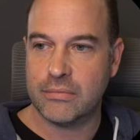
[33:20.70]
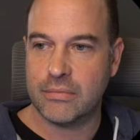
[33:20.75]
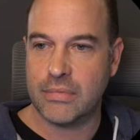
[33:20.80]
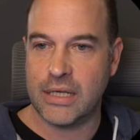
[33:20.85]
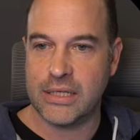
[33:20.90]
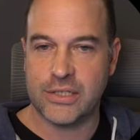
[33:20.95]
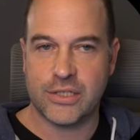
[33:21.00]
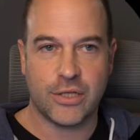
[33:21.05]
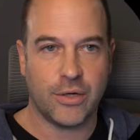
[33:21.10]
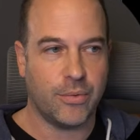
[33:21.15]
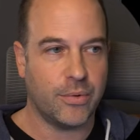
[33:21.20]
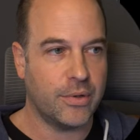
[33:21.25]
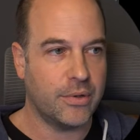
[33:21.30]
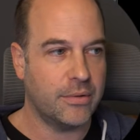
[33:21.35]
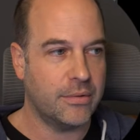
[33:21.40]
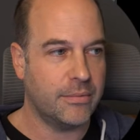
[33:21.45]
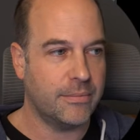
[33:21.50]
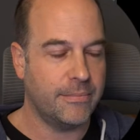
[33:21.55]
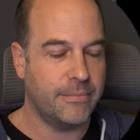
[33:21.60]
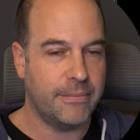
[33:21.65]
and so on.
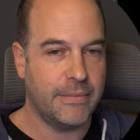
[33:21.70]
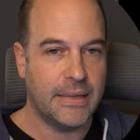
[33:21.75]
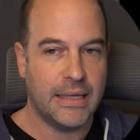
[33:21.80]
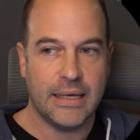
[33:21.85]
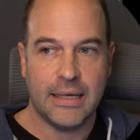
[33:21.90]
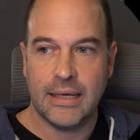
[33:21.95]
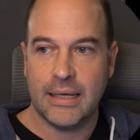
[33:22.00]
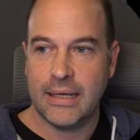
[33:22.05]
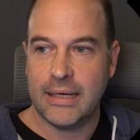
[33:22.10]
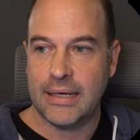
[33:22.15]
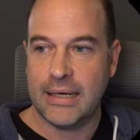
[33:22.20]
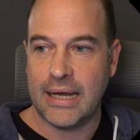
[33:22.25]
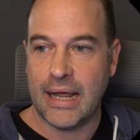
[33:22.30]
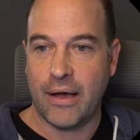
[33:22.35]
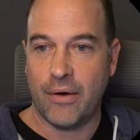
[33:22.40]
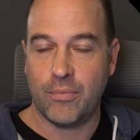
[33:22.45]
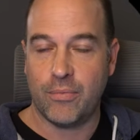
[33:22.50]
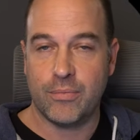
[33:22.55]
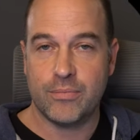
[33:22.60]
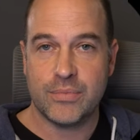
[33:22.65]

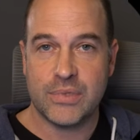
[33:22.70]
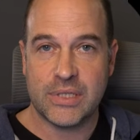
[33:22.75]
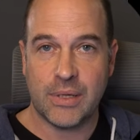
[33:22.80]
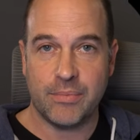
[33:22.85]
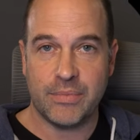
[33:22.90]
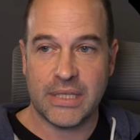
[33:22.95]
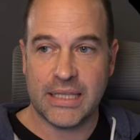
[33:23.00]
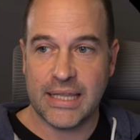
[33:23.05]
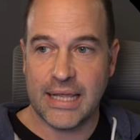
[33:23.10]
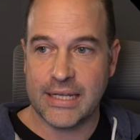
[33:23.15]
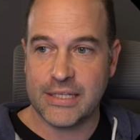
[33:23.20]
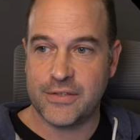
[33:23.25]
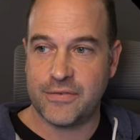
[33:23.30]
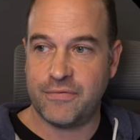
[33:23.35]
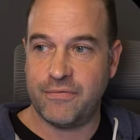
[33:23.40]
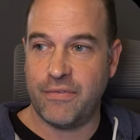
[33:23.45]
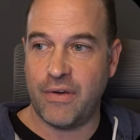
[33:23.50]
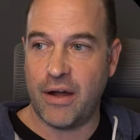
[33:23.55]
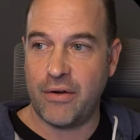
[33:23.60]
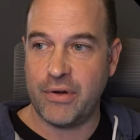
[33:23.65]
Now, something that's
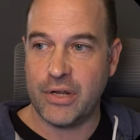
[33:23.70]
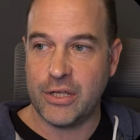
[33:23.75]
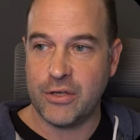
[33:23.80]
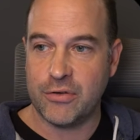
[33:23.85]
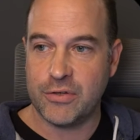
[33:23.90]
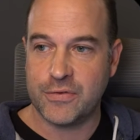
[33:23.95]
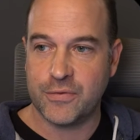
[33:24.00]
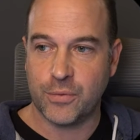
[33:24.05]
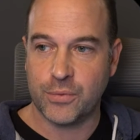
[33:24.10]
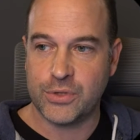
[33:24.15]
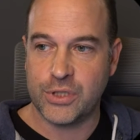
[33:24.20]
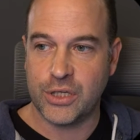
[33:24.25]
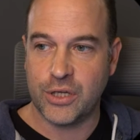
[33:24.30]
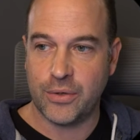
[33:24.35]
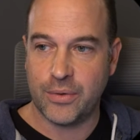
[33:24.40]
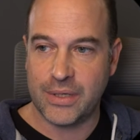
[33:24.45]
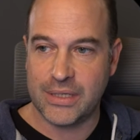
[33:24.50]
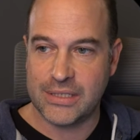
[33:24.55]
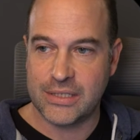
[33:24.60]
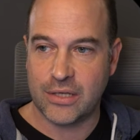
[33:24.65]
very useful to
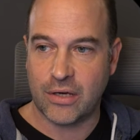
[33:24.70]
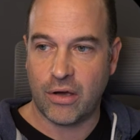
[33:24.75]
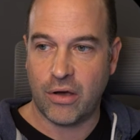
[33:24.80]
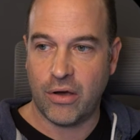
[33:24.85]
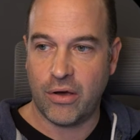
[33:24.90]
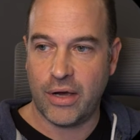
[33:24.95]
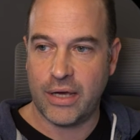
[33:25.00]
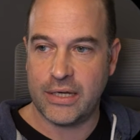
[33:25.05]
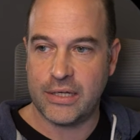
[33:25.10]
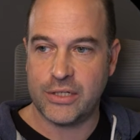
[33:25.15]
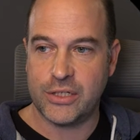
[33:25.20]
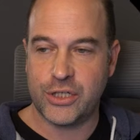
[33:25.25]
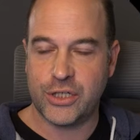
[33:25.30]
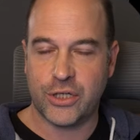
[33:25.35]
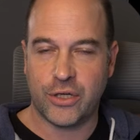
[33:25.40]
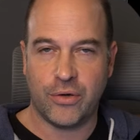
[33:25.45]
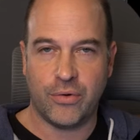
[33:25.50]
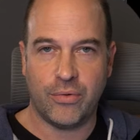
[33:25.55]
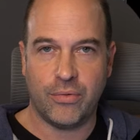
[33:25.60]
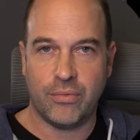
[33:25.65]
do is to hide and
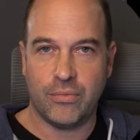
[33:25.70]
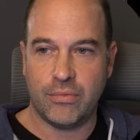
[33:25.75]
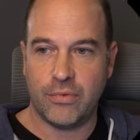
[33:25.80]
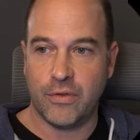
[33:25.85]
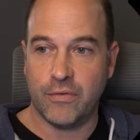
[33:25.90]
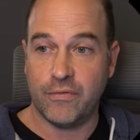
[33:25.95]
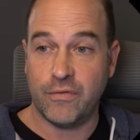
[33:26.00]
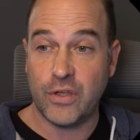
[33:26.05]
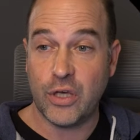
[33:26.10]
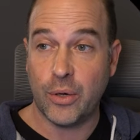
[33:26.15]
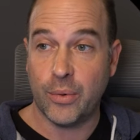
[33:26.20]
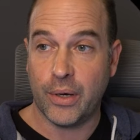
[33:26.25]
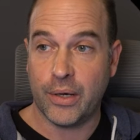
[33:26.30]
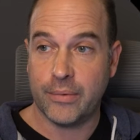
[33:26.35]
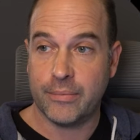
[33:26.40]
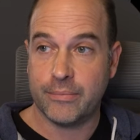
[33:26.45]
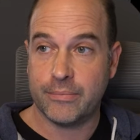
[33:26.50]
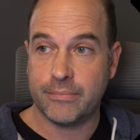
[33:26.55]
show the viewer.